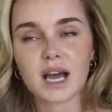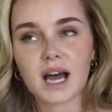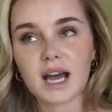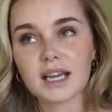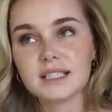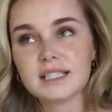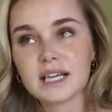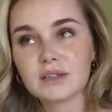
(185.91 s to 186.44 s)

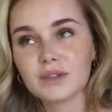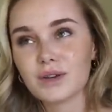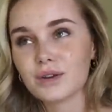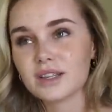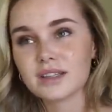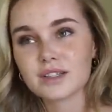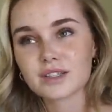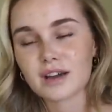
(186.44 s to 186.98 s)
I
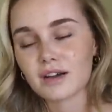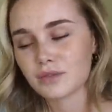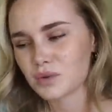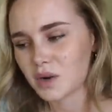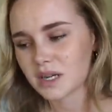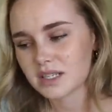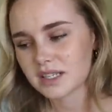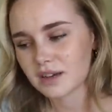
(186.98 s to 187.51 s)
downloaded the
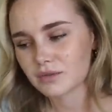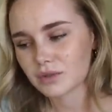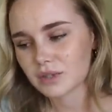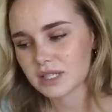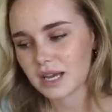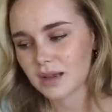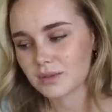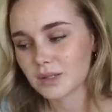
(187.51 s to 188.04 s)
software several
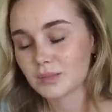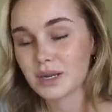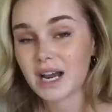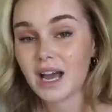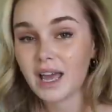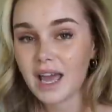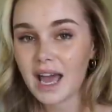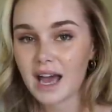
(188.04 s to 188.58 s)
times, but
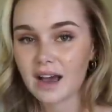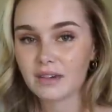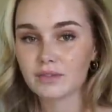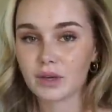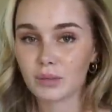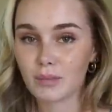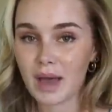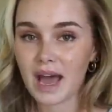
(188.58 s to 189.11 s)
I have
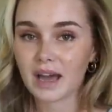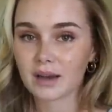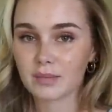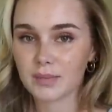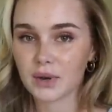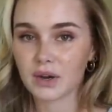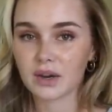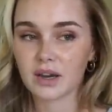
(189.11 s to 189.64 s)
a
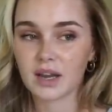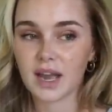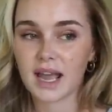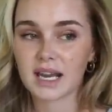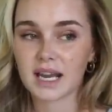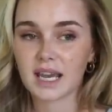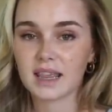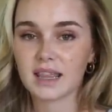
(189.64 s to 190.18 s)
MacBook
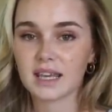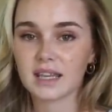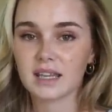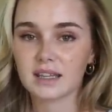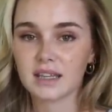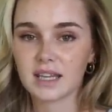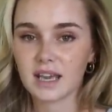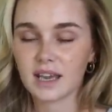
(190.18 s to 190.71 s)
and I think
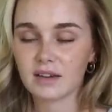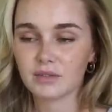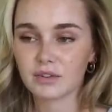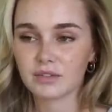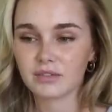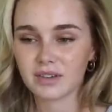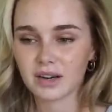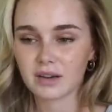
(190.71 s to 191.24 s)
that they have a
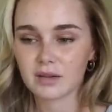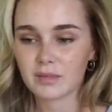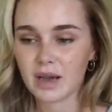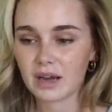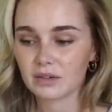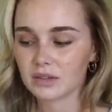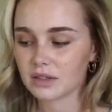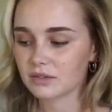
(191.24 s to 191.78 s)
fair
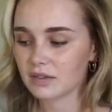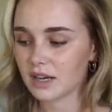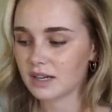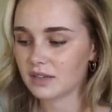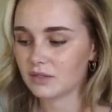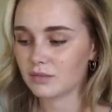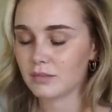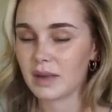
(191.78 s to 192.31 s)
amount of kind
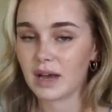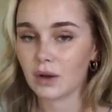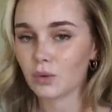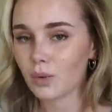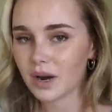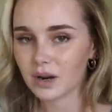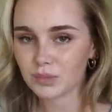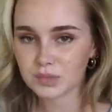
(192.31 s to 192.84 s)
of
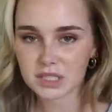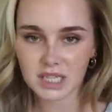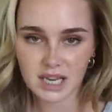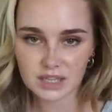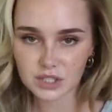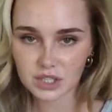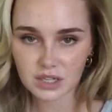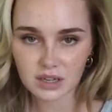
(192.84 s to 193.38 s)
malware
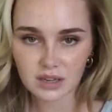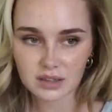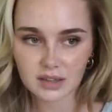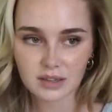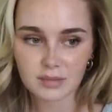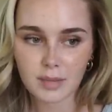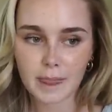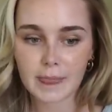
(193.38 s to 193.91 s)
protection on
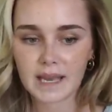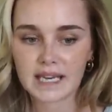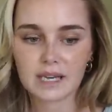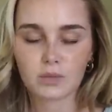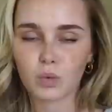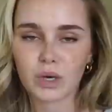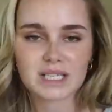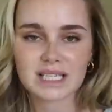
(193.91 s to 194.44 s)
them, and
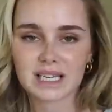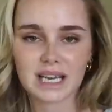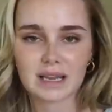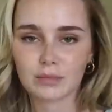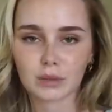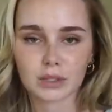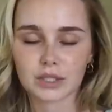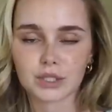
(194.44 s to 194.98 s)
it wasn't
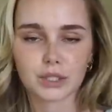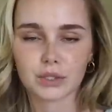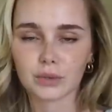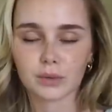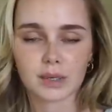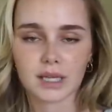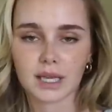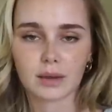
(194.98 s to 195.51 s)
able to do
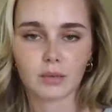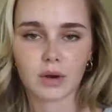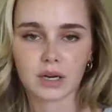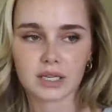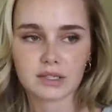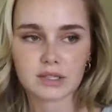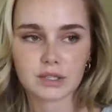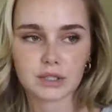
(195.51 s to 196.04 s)
what they
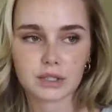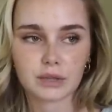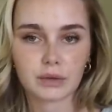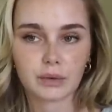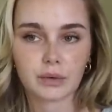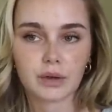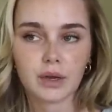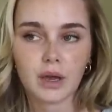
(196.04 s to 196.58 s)
wanted to do.